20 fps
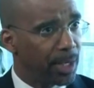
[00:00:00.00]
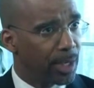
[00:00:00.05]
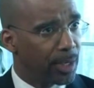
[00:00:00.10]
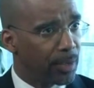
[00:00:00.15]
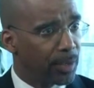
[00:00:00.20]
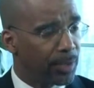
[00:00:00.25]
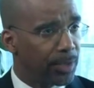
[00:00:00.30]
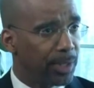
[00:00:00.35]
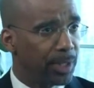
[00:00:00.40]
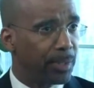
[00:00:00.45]

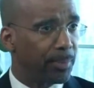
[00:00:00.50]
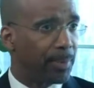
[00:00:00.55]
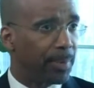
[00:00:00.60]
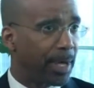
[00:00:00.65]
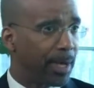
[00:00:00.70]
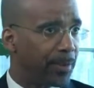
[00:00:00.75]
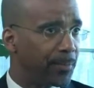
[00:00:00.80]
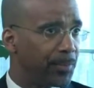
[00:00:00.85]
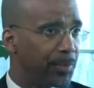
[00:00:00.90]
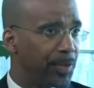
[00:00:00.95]
You think
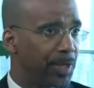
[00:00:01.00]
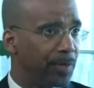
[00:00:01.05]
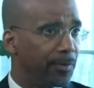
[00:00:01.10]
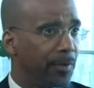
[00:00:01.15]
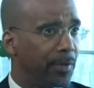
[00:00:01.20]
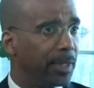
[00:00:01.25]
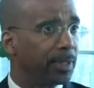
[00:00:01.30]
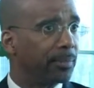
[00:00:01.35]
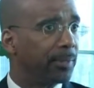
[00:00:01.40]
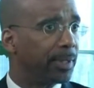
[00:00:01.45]
about the
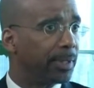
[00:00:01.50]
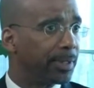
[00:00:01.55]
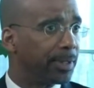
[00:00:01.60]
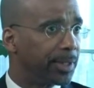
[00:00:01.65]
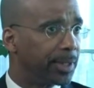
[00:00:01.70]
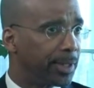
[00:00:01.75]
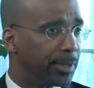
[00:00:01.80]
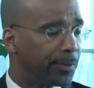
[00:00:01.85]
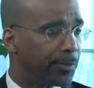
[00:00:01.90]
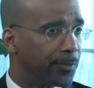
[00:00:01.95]

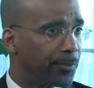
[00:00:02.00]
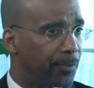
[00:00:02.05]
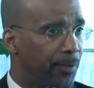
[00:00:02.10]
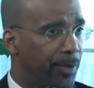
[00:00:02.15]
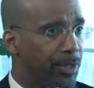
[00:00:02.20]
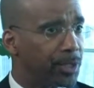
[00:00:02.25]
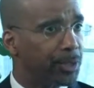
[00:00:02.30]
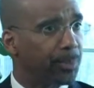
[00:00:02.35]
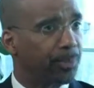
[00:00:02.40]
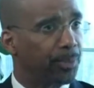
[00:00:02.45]
availability of
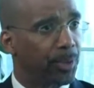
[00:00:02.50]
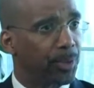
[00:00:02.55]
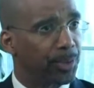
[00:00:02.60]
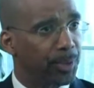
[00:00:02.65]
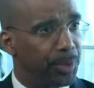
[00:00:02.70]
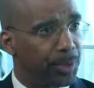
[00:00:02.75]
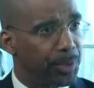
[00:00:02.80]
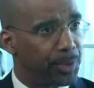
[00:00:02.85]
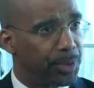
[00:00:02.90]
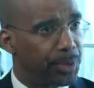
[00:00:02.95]
fresh
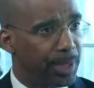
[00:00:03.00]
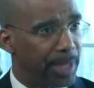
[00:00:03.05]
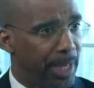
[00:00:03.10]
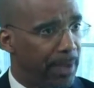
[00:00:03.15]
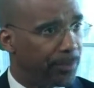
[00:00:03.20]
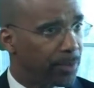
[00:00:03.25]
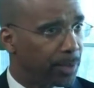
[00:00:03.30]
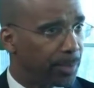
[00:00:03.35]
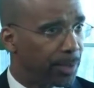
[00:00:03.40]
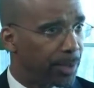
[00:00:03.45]
produce in
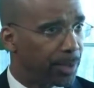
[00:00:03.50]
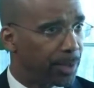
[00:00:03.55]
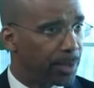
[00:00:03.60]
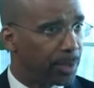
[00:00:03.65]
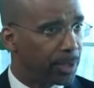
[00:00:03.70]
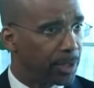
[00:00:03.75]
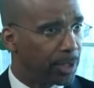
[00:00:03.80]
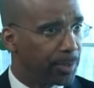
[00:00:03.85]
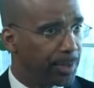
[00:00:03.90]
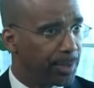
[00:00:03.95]
African
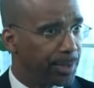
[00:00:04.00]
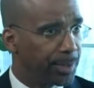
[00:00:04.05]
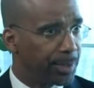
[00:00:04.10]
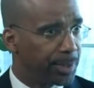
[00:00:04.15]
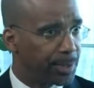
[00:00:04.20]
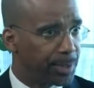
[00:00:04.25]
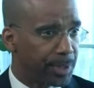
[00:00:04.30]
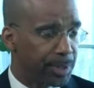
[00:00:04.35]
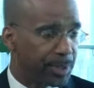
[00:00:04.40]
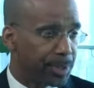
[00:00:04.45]
American
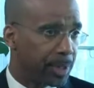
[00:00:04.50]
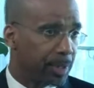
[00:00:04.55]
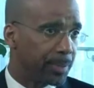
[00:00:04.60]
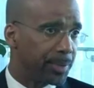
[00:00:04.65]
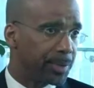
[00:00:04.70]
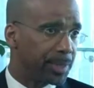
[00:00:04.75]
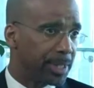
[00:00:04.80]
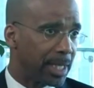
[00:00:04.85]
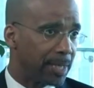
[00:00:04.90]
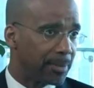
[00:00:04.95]
communities, that's
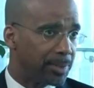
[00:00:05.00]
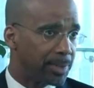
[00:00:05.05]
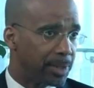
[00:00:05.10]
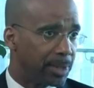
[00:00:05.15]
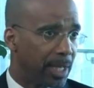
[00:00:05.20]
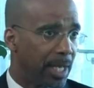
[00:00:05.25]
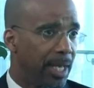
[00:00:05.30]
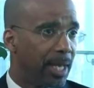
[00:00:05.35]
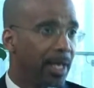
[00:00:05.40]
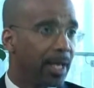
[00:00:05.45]
almost absent.
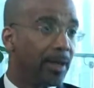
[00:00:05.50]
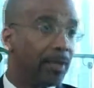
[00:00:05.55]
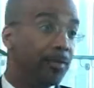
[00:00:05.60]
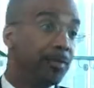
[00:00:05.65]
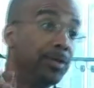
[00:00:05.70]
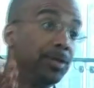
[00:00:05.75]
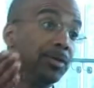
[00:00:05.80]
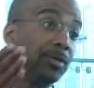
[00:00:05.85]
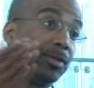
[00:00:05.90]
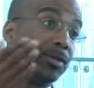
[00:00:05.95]
And
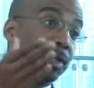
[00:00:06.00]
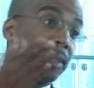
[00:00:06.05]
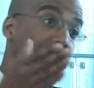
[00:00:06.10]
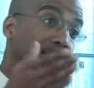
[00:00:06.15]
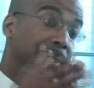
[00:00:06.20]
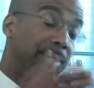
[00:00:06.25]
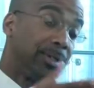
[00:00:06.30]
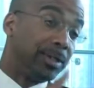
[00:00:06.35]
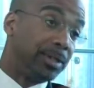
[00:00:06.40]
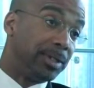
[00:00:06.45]
then you think
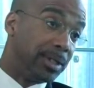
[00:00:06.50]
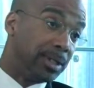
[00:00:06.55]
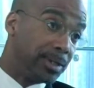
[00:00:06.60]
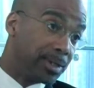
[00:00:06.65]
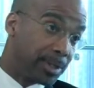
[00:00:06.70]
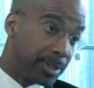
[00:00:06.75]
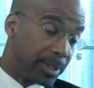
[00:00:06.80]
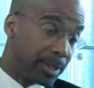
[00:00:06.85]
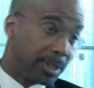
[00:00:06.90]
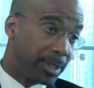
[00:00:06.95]
about the
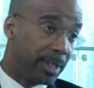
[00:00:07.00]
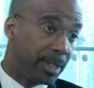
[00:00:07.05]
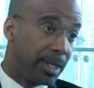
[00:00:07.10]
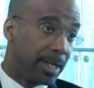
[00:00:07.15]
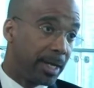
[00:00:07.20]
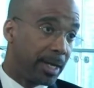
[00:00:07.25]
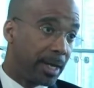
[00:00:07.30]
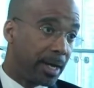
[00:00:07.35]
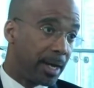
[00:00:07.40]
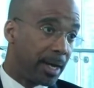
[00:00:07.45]
density
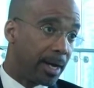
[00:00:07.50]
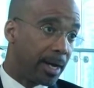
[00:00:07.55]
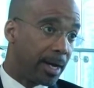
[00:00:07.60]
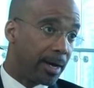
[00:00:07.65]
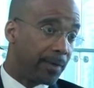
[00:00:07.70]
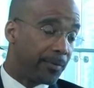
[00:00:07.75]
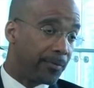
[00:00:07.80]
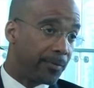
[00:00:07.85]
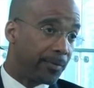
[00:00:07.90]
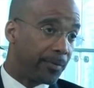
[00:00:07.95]

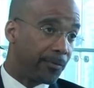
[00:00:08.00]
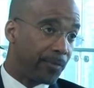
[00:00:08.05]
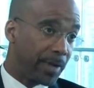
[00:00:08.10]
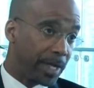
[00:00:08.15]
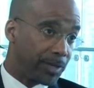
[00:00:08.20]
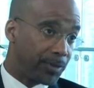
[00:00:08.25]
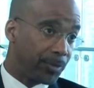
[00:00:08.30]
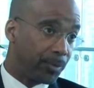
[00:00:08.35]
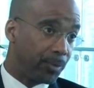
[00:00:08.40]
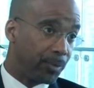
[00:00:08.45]
of
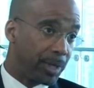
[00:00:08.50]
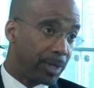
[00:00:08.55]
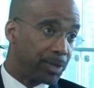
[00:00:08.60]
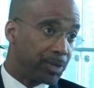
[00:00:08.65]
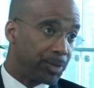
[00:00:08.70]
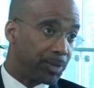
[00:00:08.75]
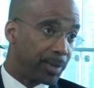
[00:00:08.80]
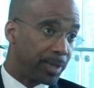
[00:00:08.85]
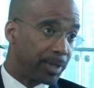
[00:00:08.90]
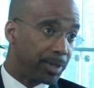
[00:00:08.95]
fast food
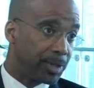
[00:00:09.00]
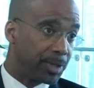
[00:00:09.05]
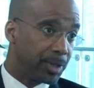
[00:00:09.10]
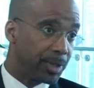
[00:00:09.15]
restaurants,